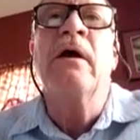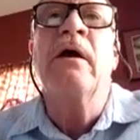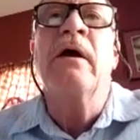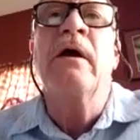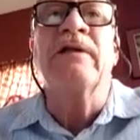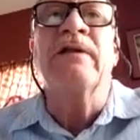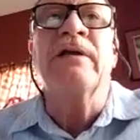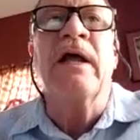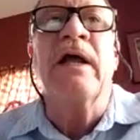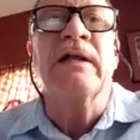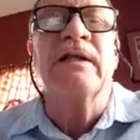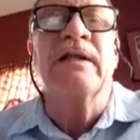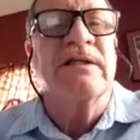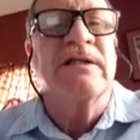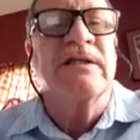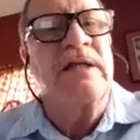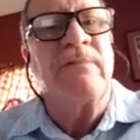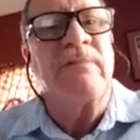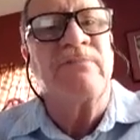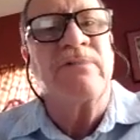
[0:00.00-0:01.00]
And yet at the
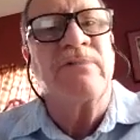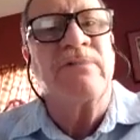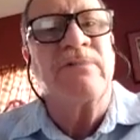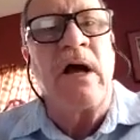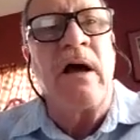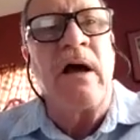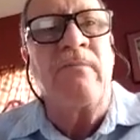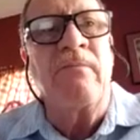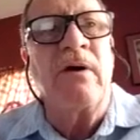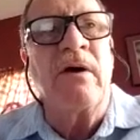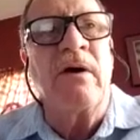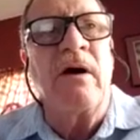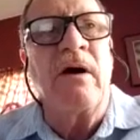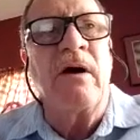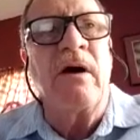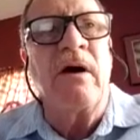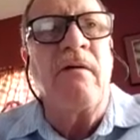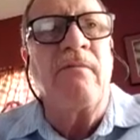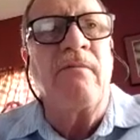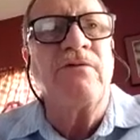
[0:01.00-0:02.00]
same time,
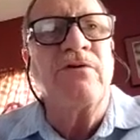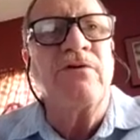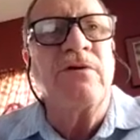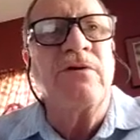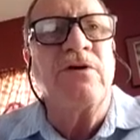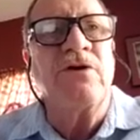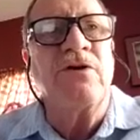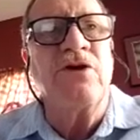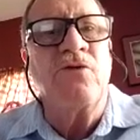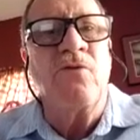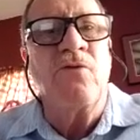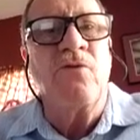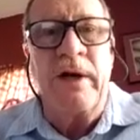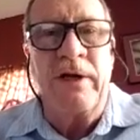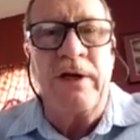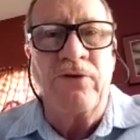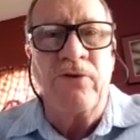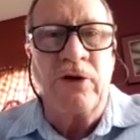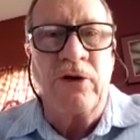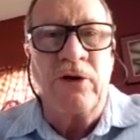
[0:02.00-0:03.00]
you want to
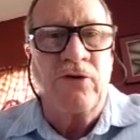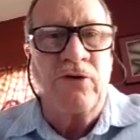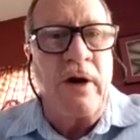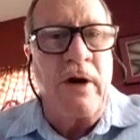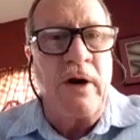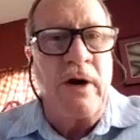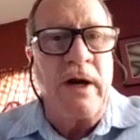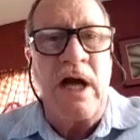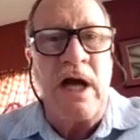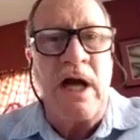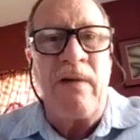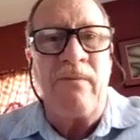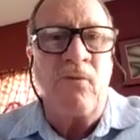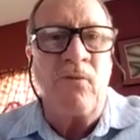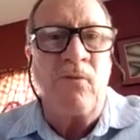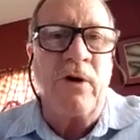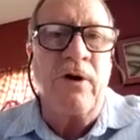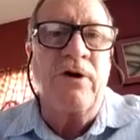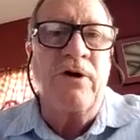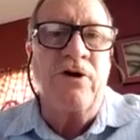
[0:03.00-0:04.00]
do a great job
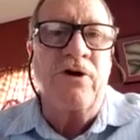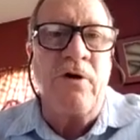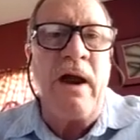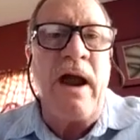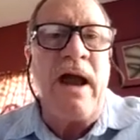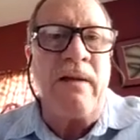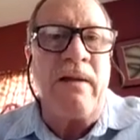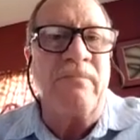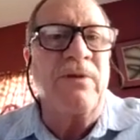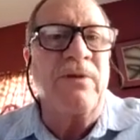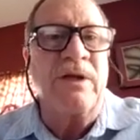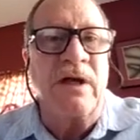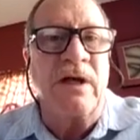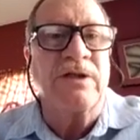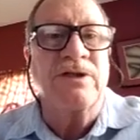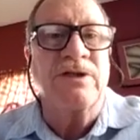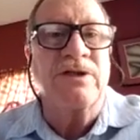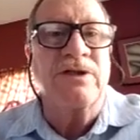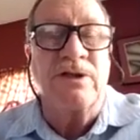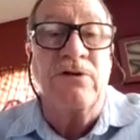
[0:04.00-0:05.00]
at where you're at,
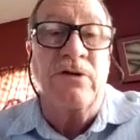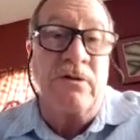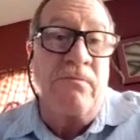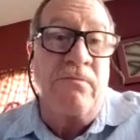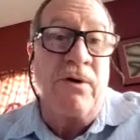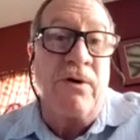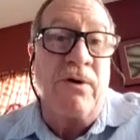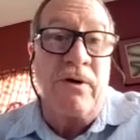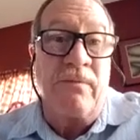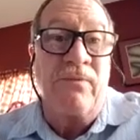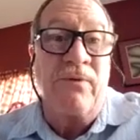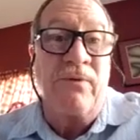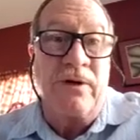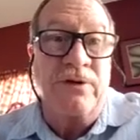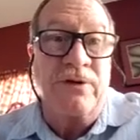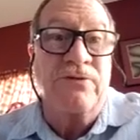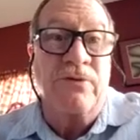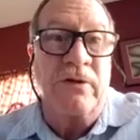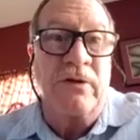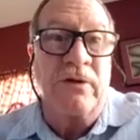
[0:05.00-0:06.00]
because you can burn a
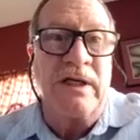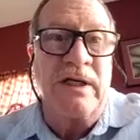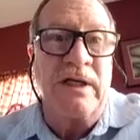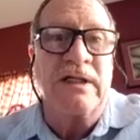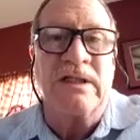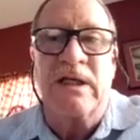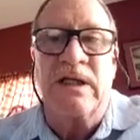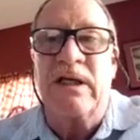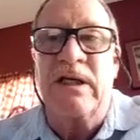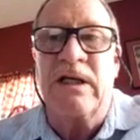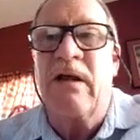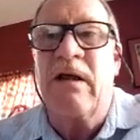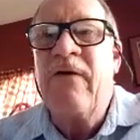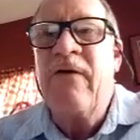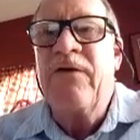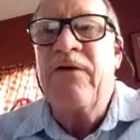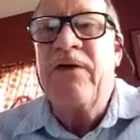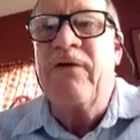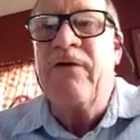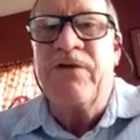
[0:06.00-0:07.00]
bridge real easy
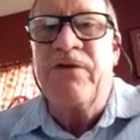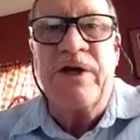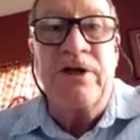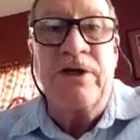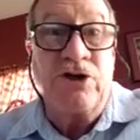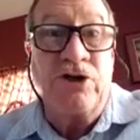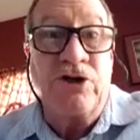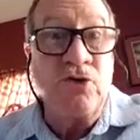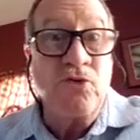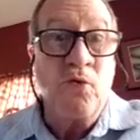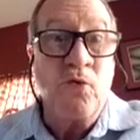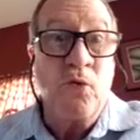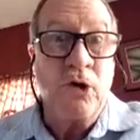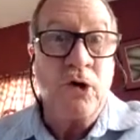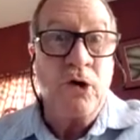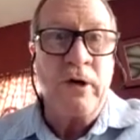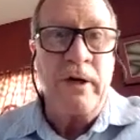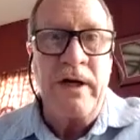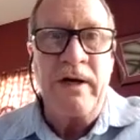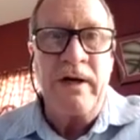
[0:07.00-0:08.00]
if you get too
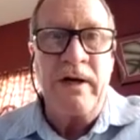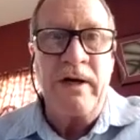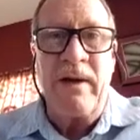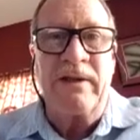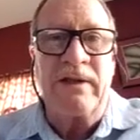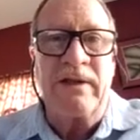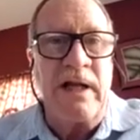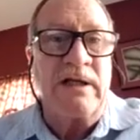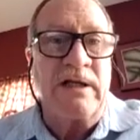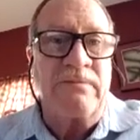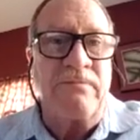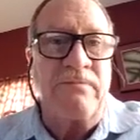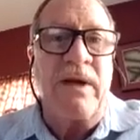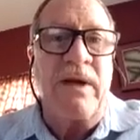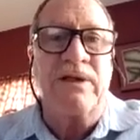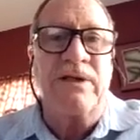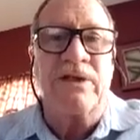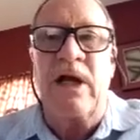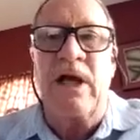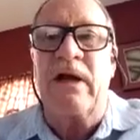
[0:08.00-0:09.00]
worried about the next
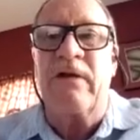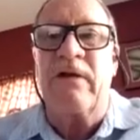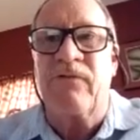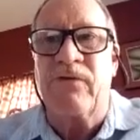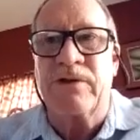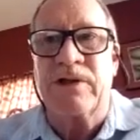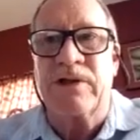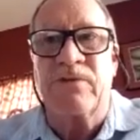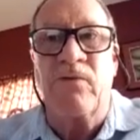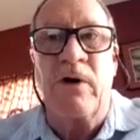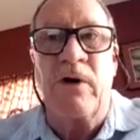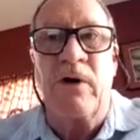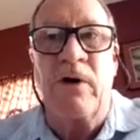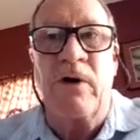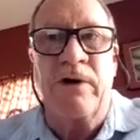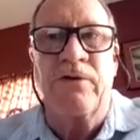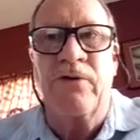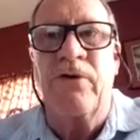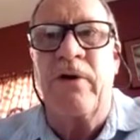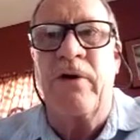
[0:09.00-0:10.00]
paycheck versus what
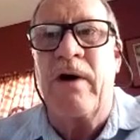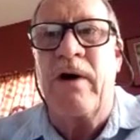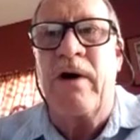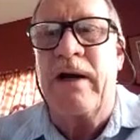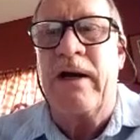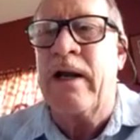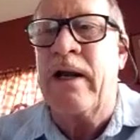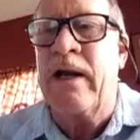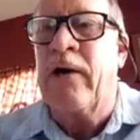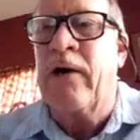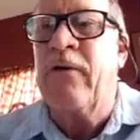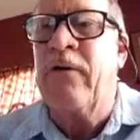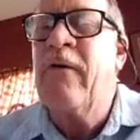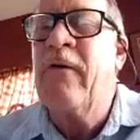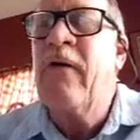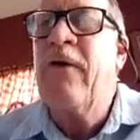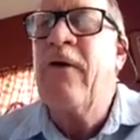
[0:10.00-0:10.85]
you're doing right now.